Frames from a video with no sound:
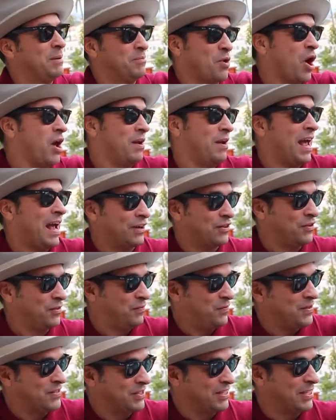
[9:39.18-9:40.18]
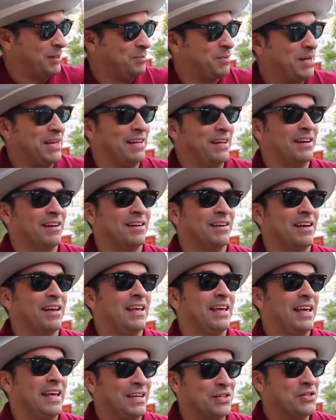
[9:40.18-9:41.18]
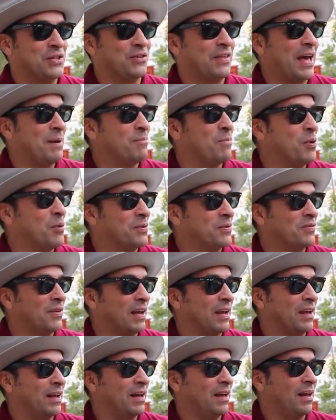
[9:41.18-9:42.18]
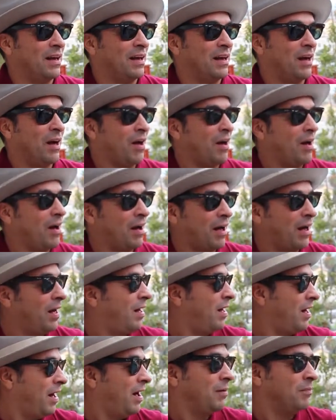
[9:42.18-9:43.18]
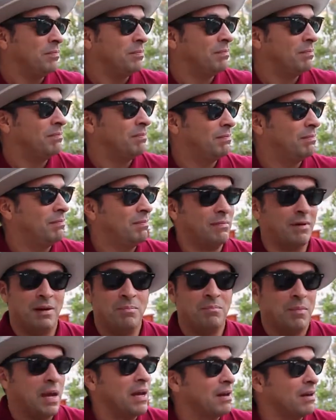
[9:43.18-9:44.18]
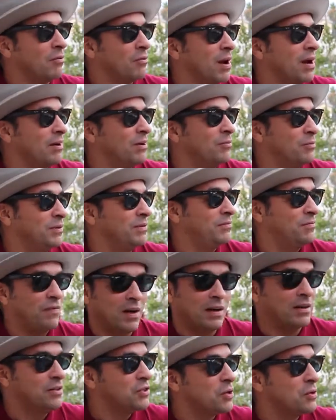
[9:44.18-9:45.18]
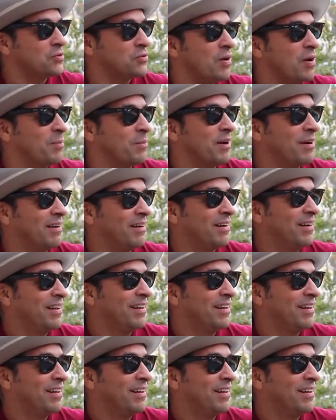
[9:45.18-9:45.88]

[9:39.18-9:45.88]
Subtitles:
Him not actually physically being here until that moment. It's like, I'm making a record with fucking Joe Strummer.